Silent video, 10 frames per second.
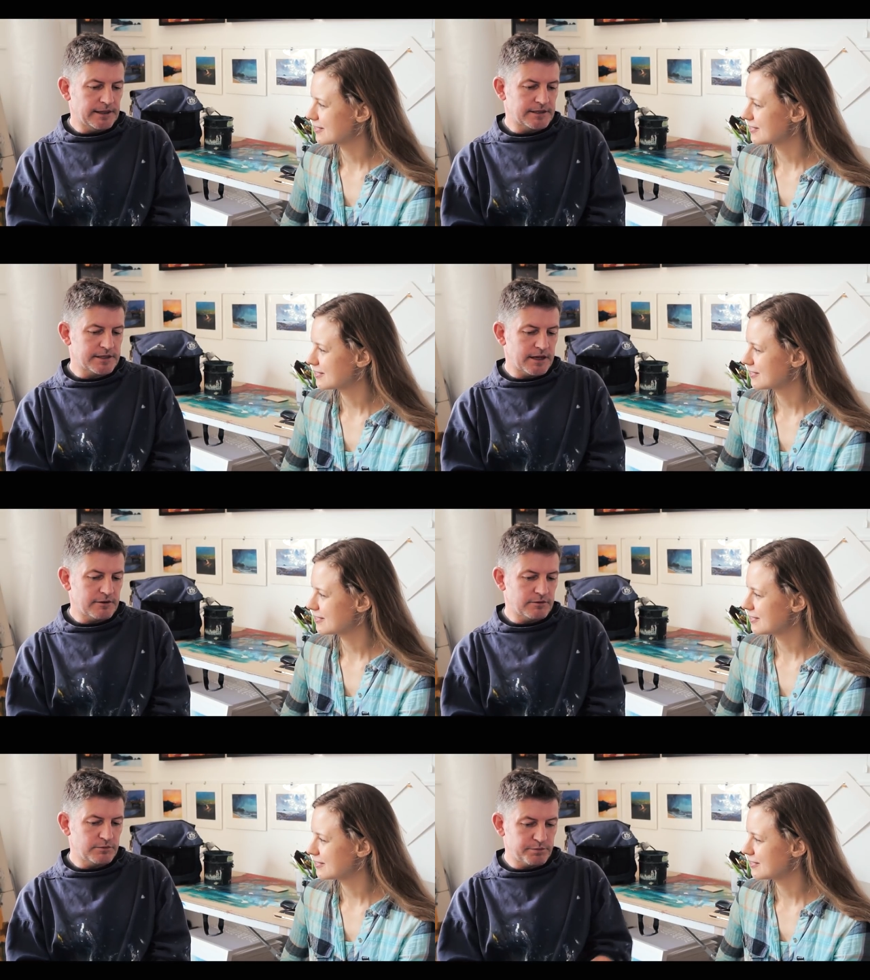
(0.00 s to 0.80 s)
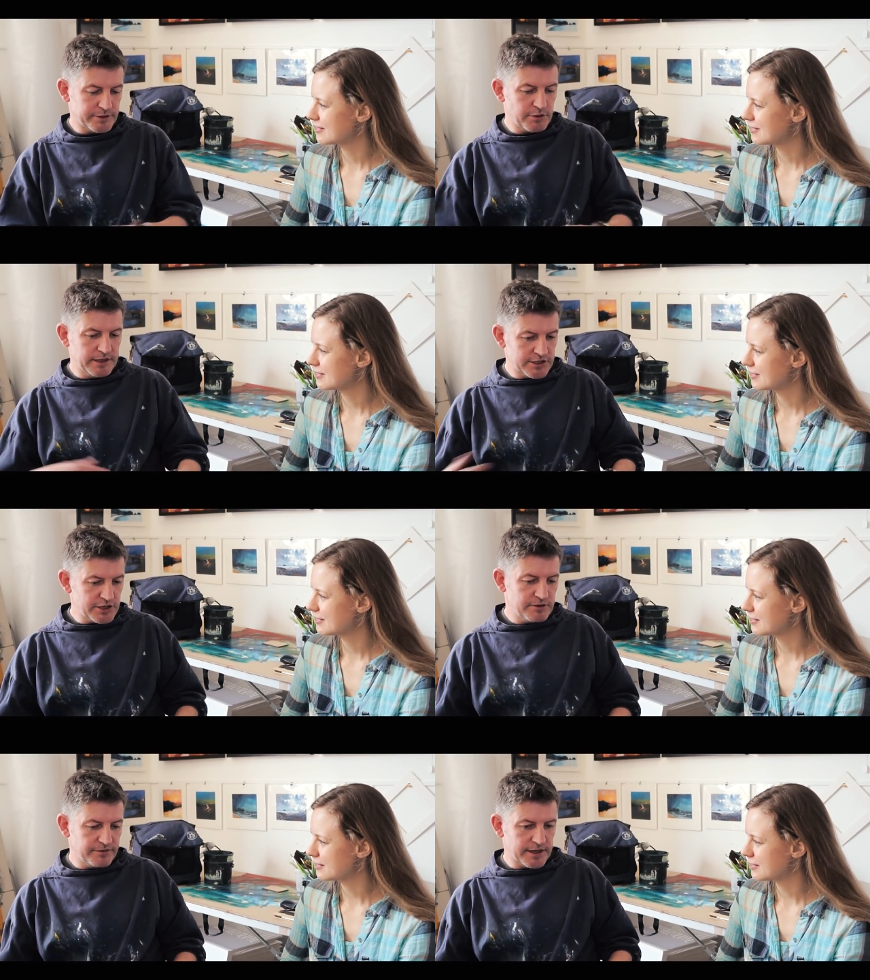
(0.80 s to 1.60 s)
Speaker 1: and so between
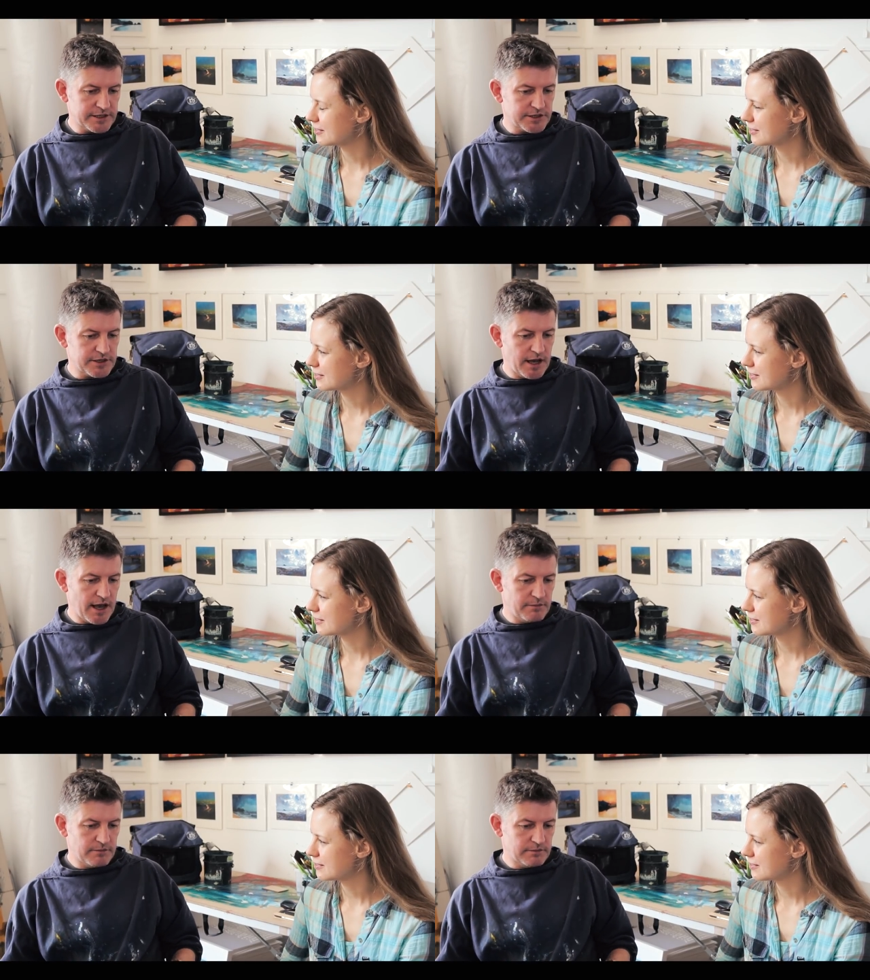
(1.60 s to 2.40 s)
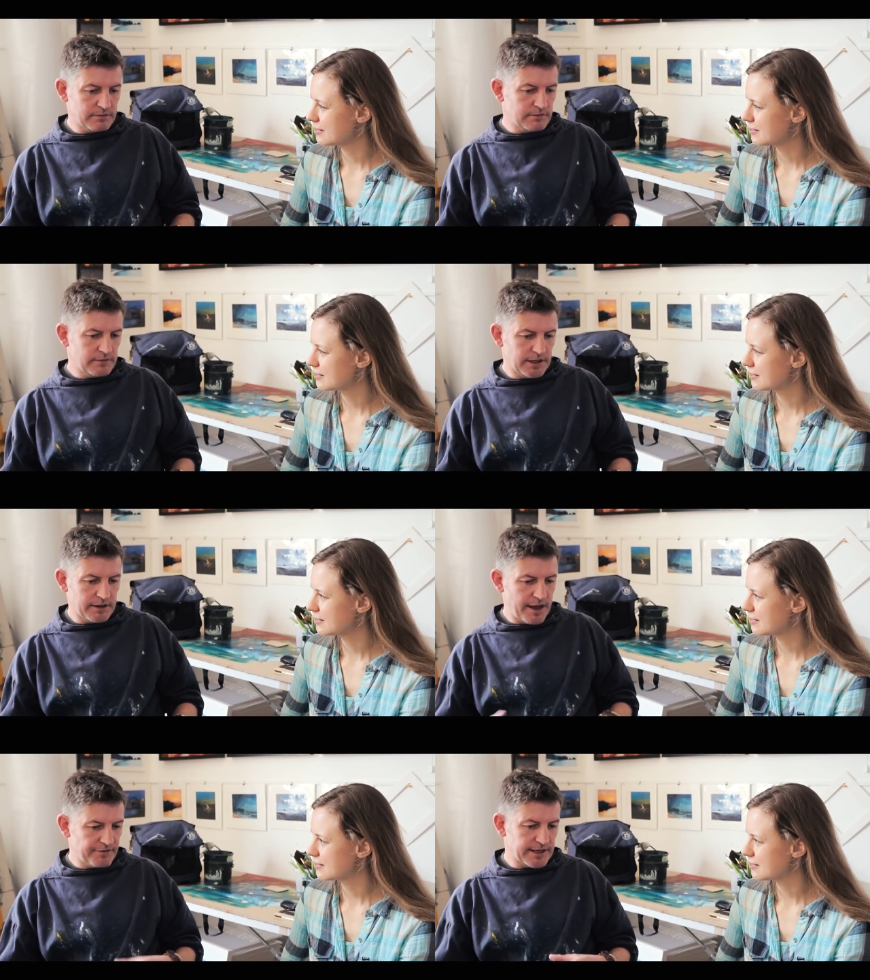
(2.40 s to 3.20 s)
the two of us, um,
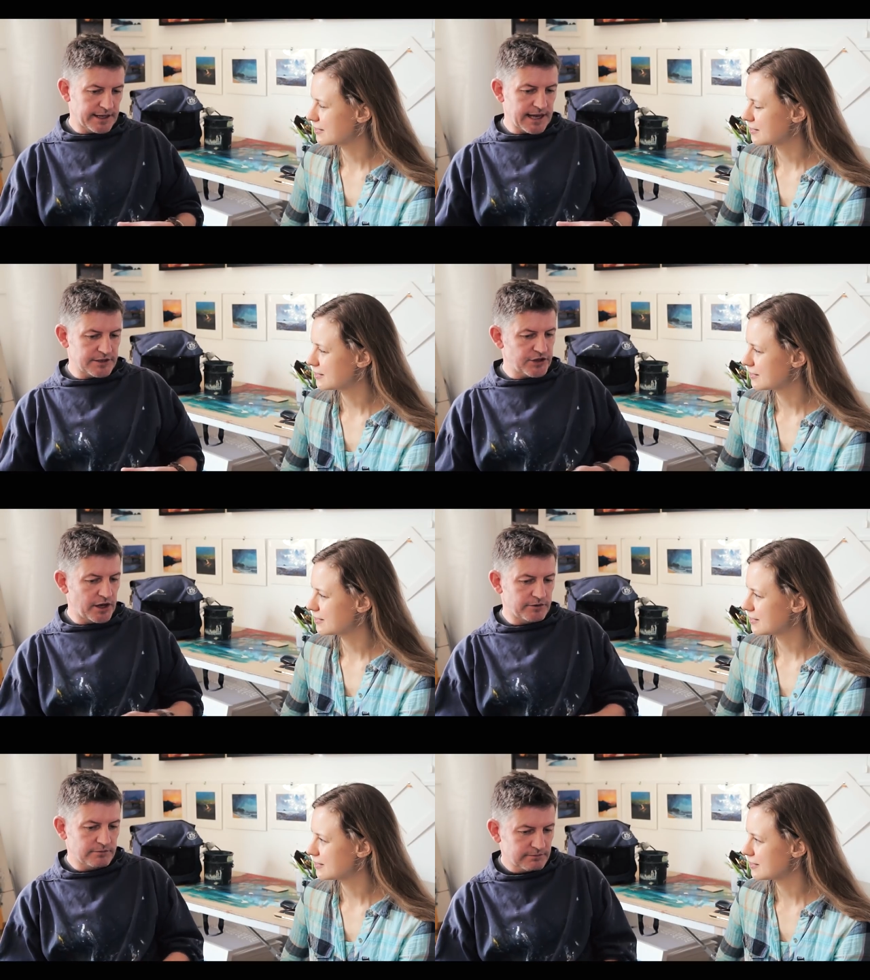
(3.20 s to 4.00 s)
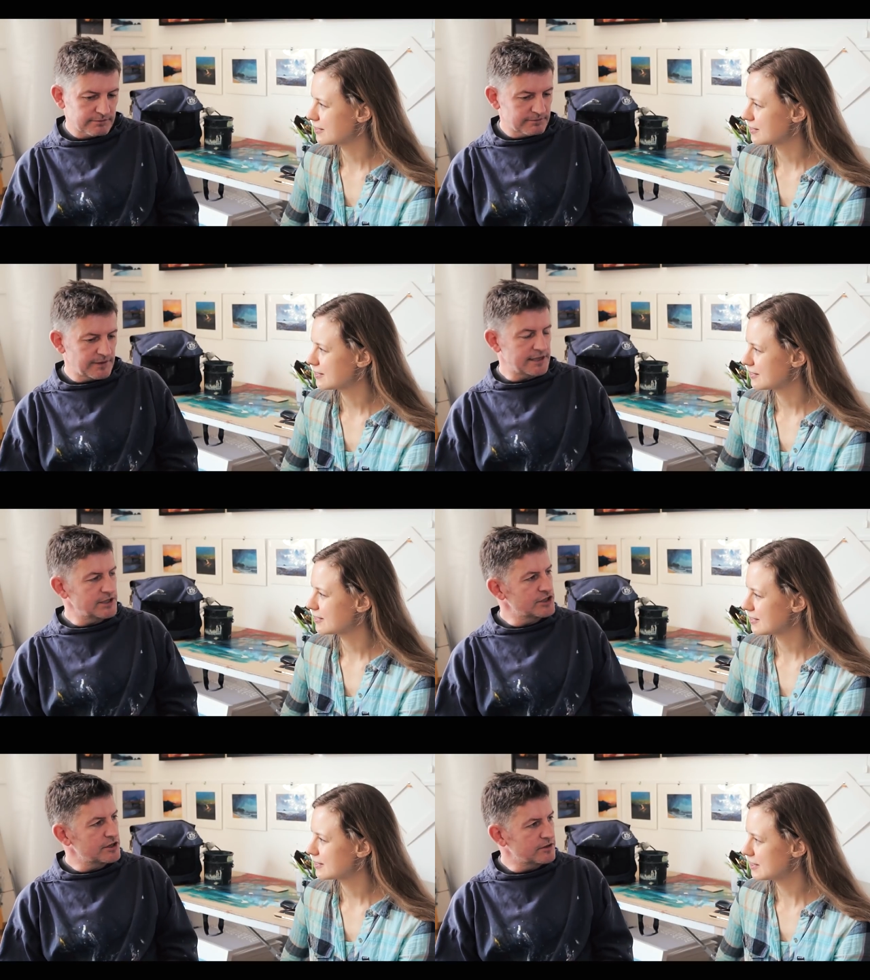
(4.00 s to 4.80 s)
you know, everything gets done
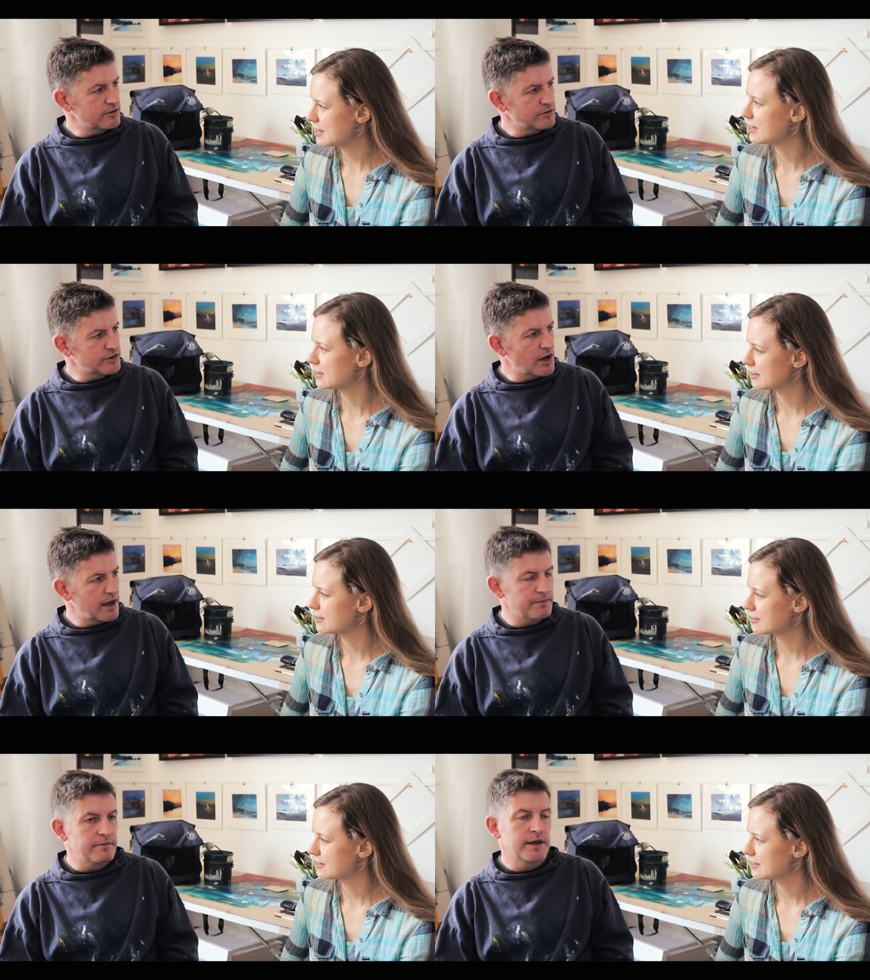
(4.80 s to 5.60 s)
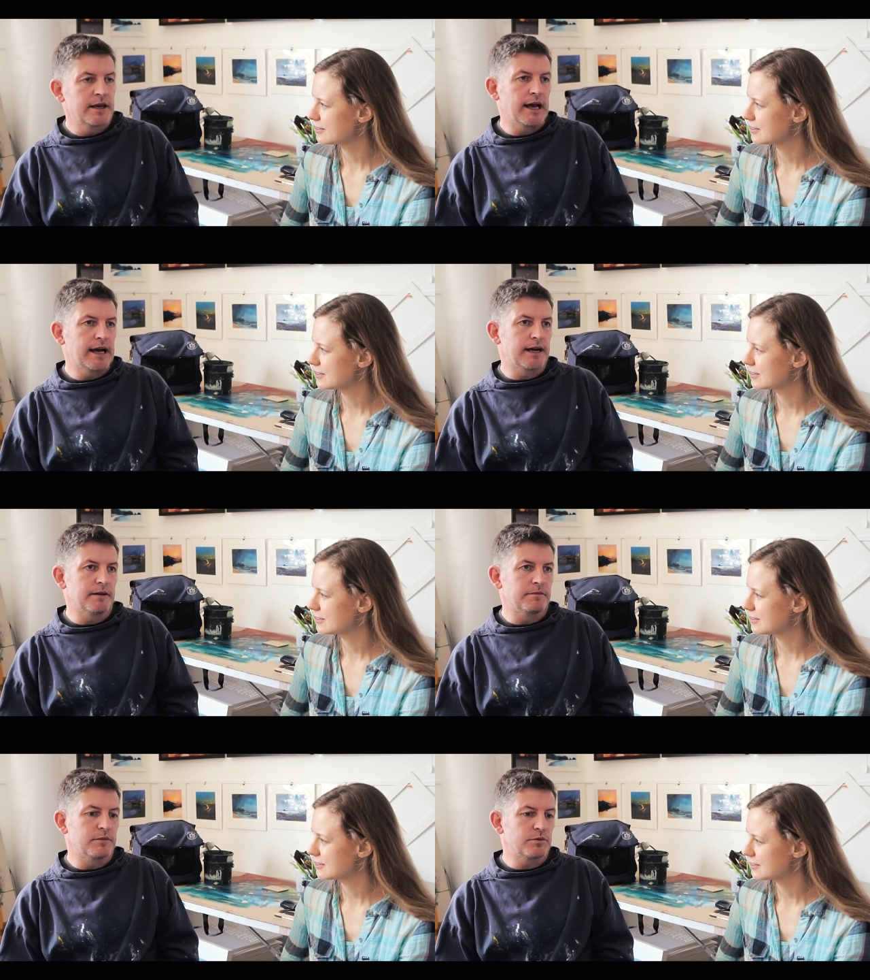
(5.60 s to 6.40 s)
as it should and yeah. on time,
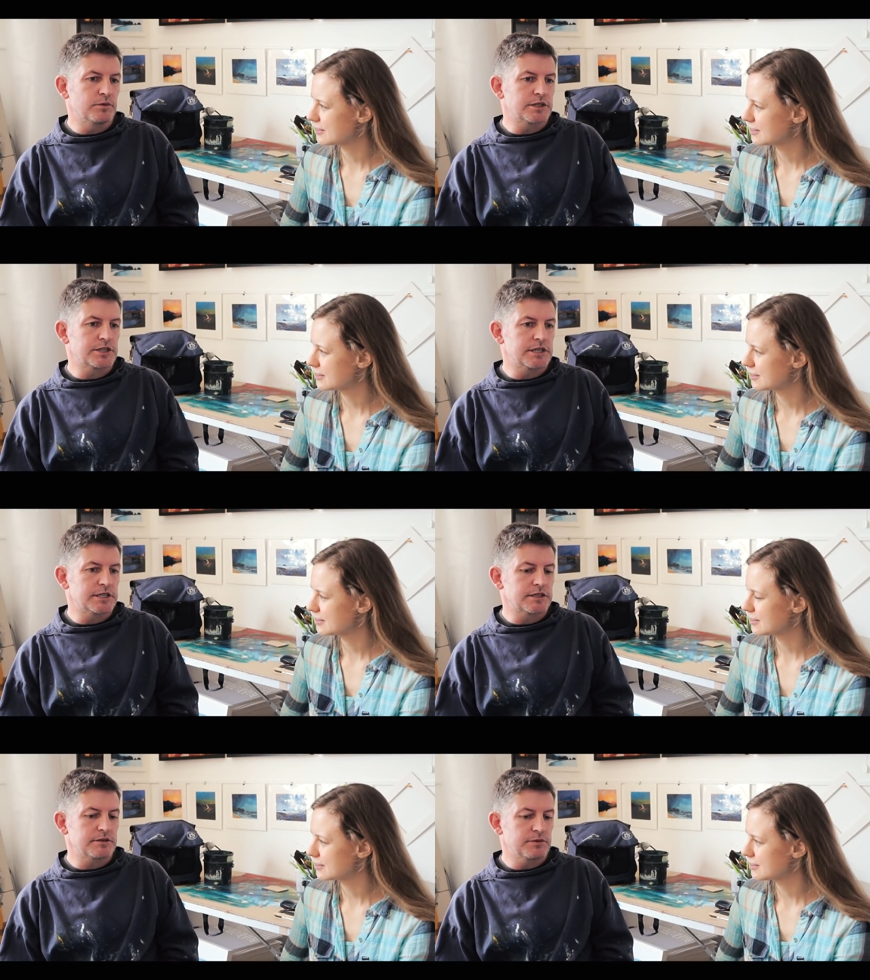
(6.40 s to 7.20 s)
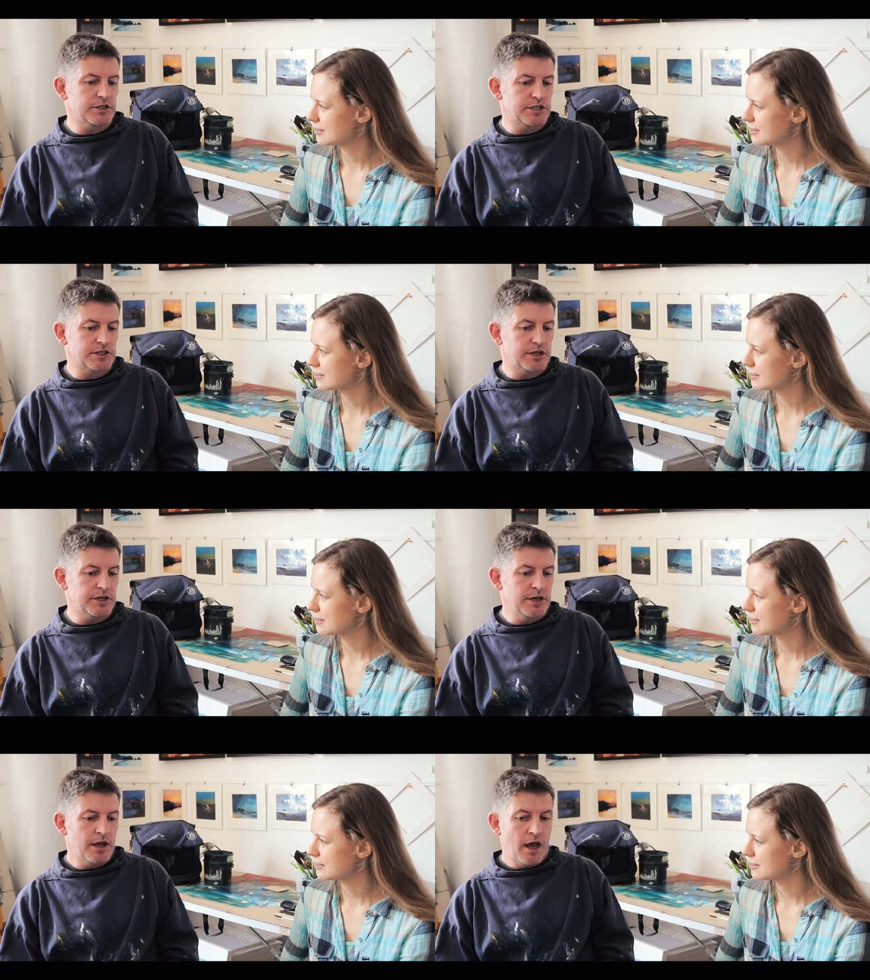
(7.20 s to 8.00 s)
um, which is which is
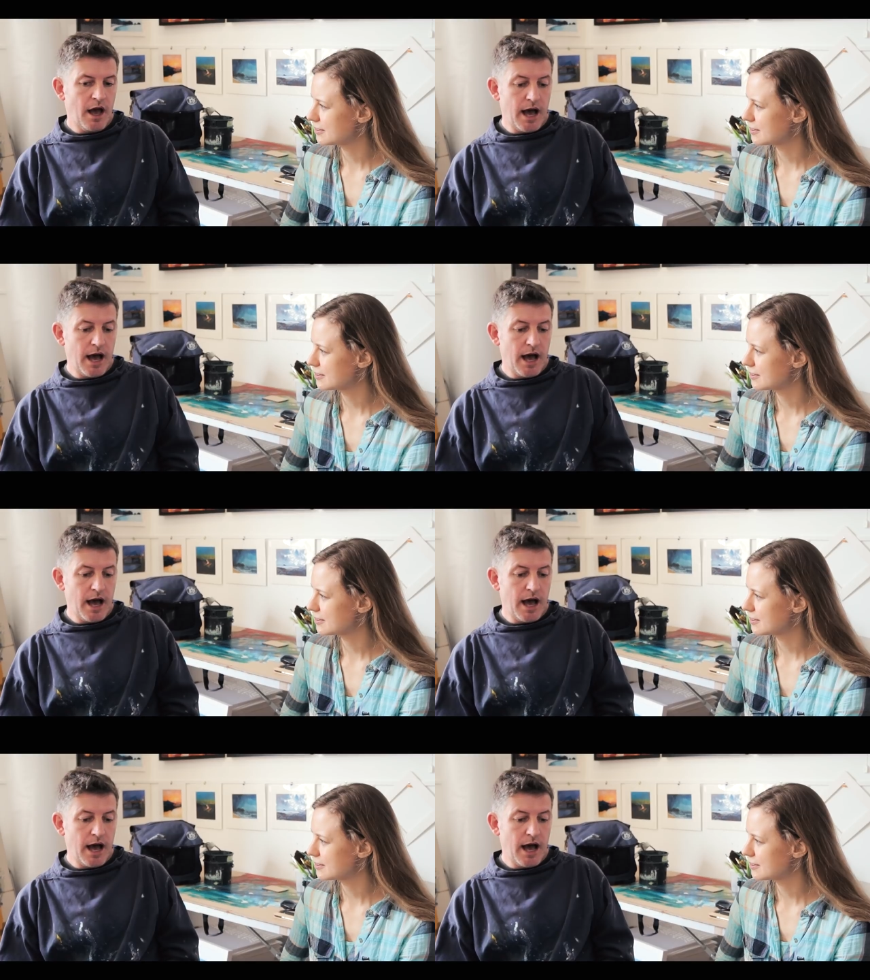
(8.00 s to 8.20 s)
good.